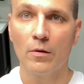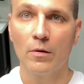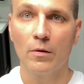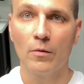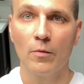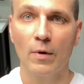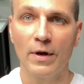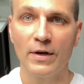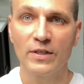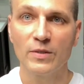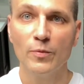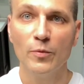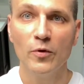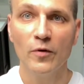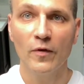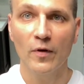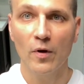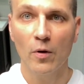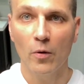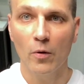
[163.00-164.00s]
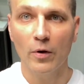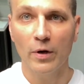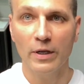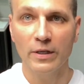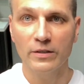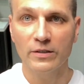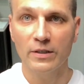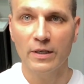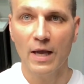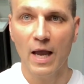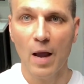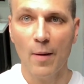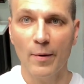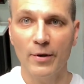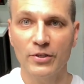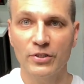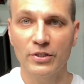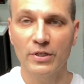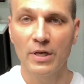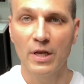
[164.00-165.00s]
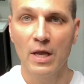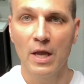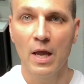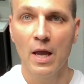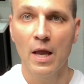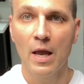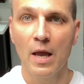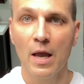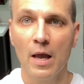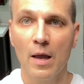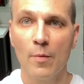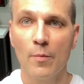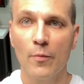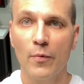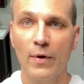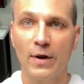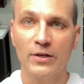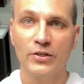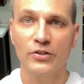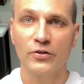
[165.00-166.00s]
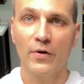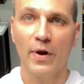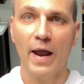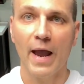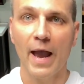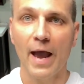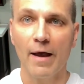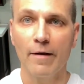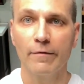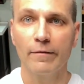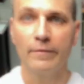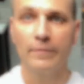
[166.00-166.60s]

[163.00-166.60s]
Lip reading: Or I just move according to how much pressure I have.